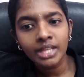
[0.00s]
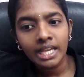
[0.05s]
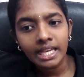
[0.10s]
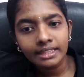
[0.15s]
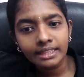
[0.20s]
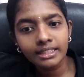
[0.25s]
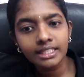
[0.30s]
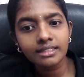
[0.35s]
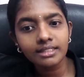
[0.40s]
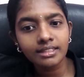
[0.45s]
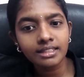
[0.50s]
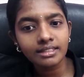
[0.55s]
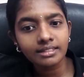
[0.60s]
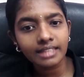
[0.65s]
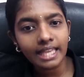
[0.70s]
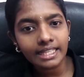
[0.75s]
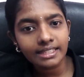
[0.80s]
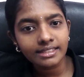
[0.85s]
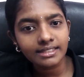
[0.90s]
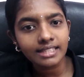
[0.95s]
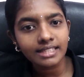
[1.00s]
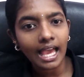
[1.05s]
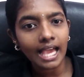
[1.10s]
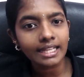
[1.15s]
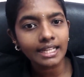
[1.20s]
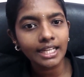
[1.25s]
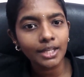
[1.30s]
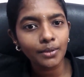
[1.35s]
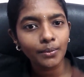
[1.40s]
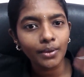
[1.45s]
this is
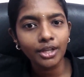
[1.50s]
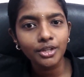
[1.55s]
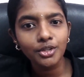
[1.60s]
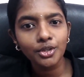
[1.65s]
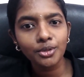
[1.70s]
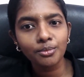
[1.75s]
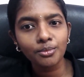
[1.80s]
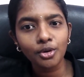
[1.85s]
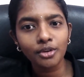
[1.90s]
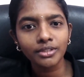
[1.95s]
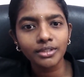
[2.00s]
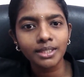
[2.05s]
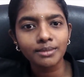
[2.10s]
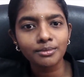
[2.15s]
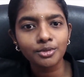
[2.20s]
exactly when you move them